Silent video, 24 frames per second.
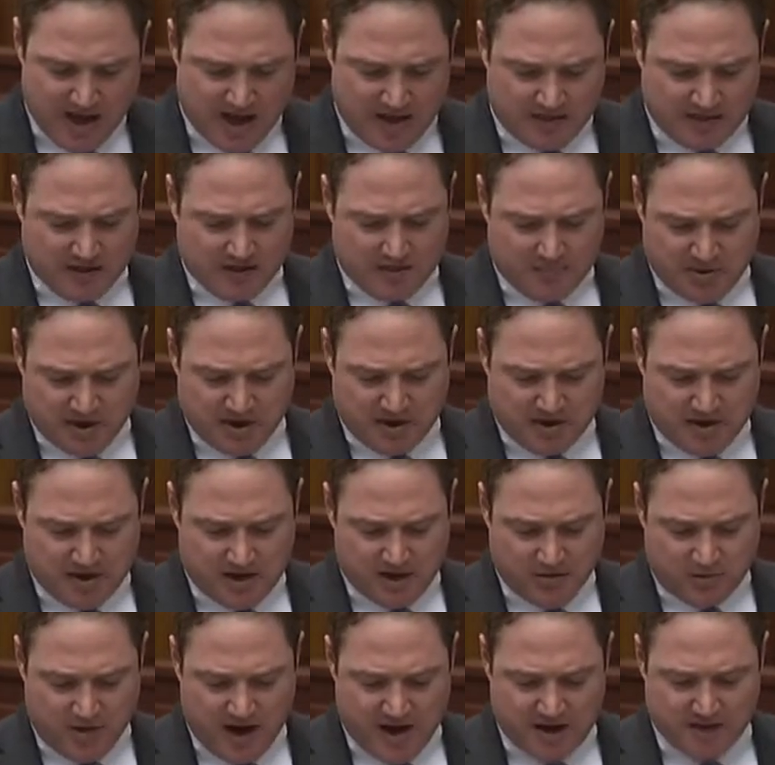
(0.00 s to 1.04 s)
and the ability
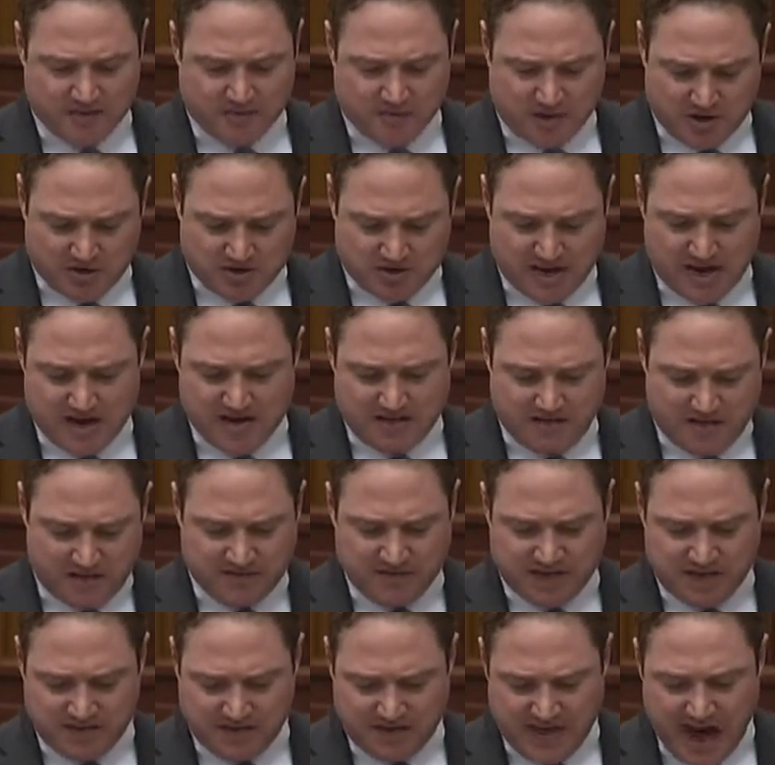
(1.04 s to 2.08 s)
to raise about $10,000 to
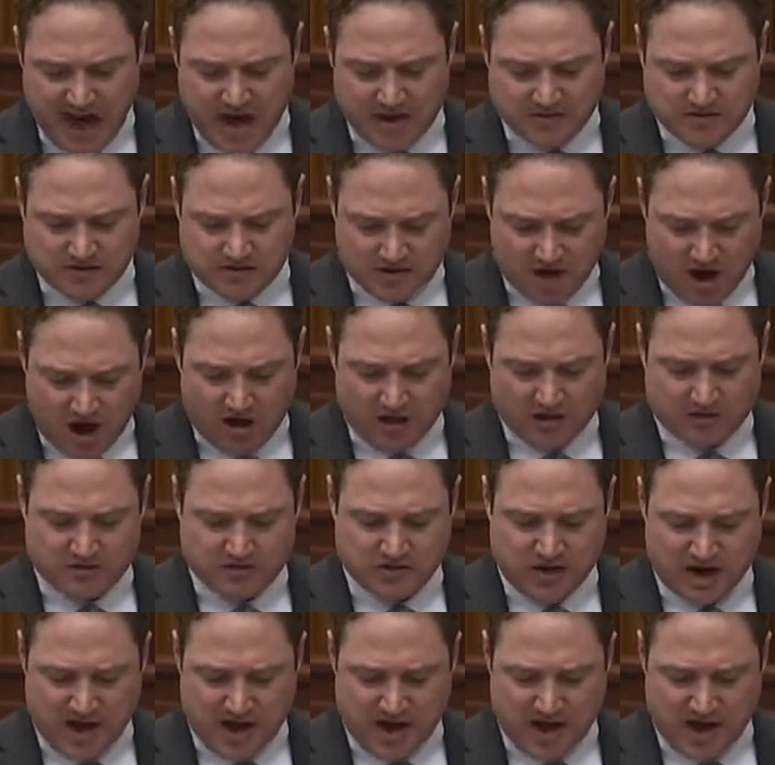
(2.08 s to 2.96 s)
$15,000